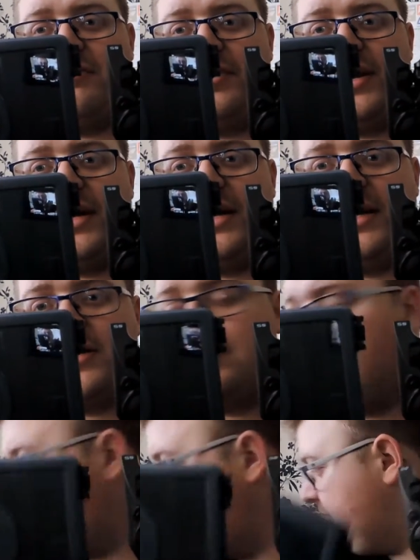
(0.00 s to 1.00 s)
really
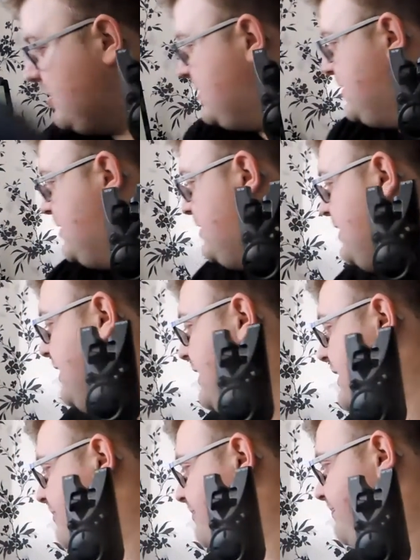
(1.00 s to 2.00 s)
small.
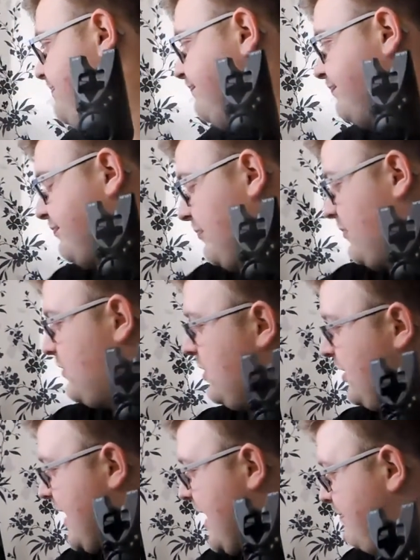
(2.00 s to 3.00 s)

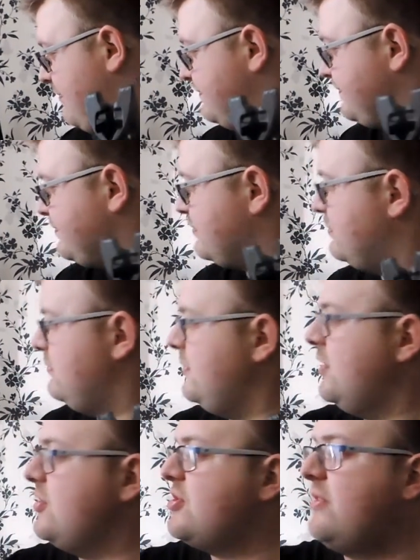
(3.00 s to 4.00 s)
Again,
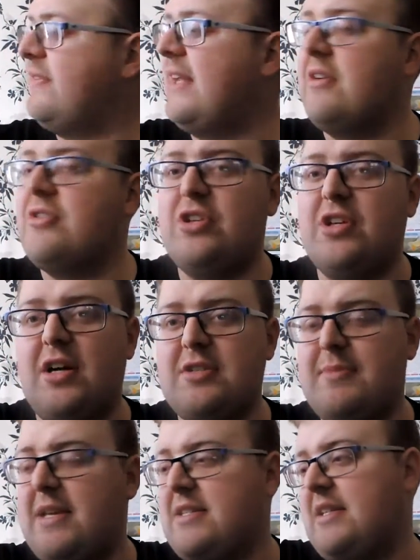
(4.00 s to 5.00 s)
something else you
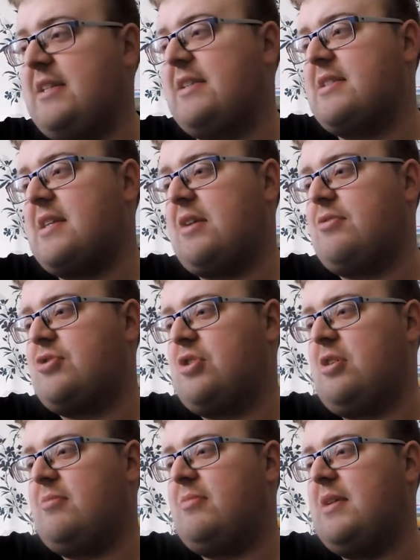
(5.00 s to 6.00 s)
guys may have seen in the tackle
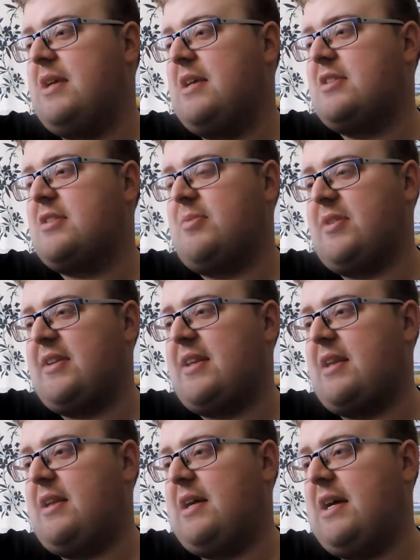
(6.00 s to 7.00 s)
shop, some of
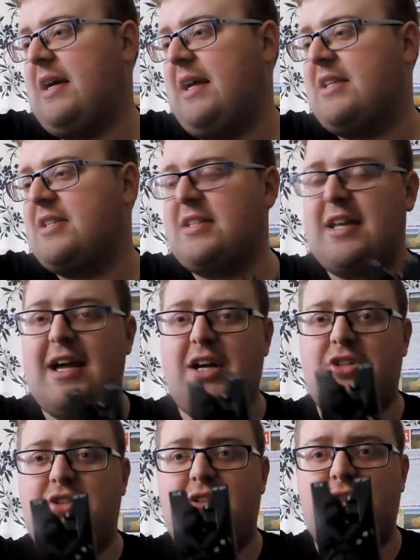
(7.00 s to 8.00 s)
the instant
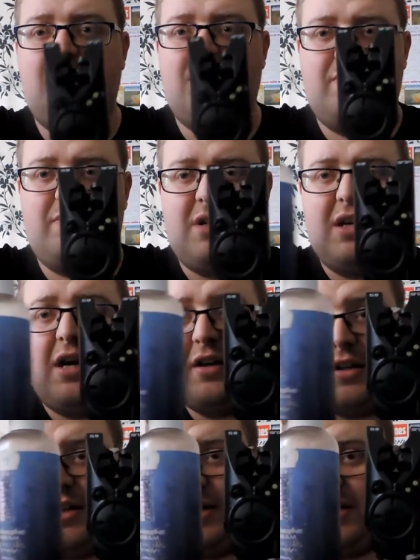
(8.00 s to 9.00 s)
action
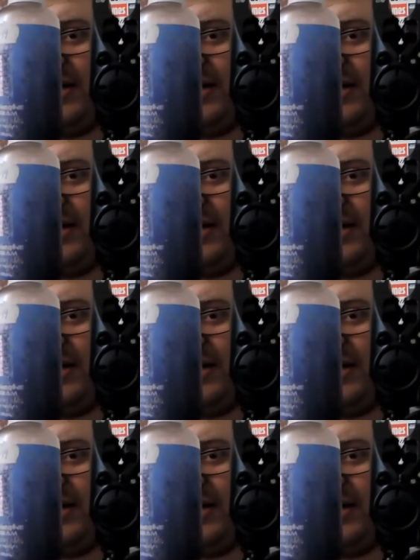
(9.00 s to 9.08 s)
glug.